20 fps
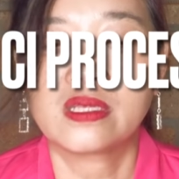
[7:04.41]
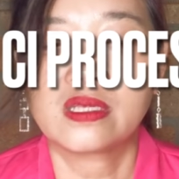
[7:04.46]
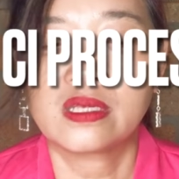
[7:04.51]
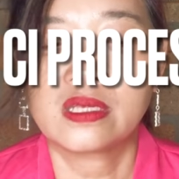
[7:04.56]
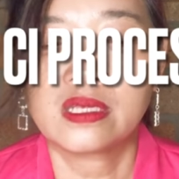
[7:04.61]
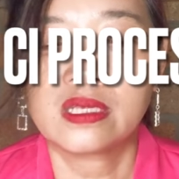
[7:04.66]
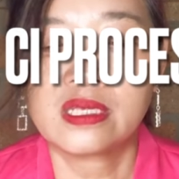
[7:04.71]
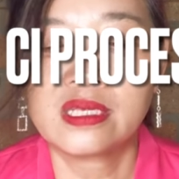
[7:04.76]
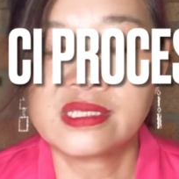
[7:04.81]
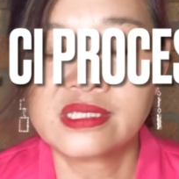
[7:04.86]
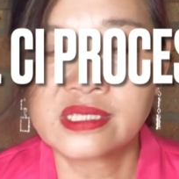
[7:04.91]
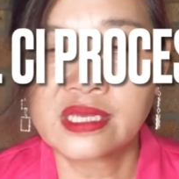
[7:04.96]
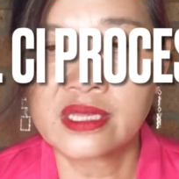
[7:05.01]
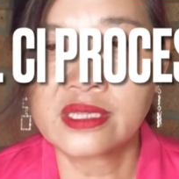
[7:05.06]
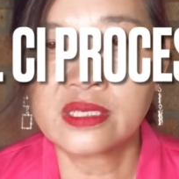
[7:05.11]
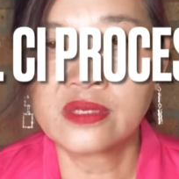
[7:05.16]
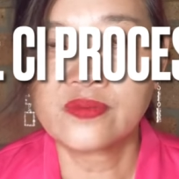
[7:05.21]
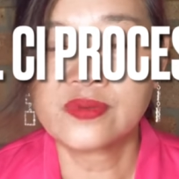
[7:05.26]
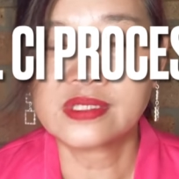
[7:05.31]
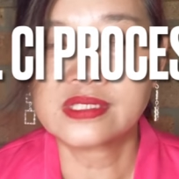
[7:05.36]
he
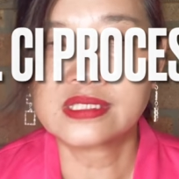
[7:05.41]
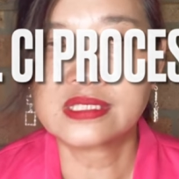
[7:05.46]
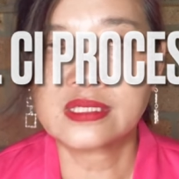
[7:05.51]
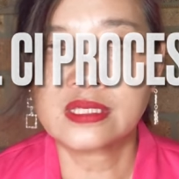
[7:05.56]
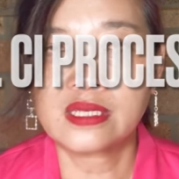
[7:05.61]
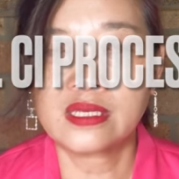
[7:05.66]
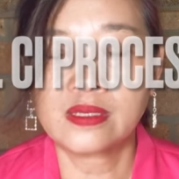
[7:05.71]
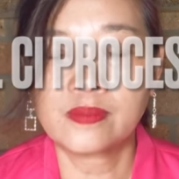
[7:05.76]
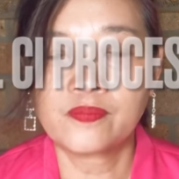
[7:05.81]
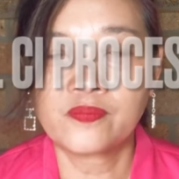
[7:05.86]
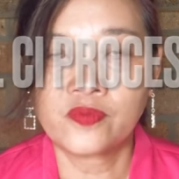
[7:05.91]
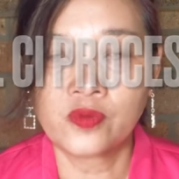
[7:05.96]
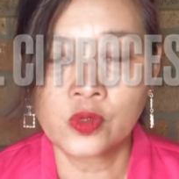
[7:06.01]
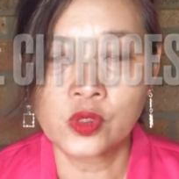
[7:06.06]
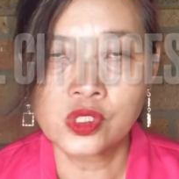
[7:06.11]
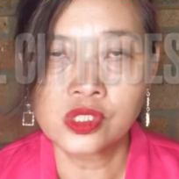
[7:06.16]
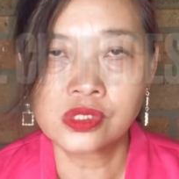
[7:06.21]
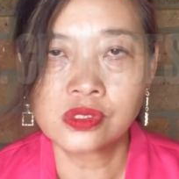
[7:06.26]
studied was uh, focused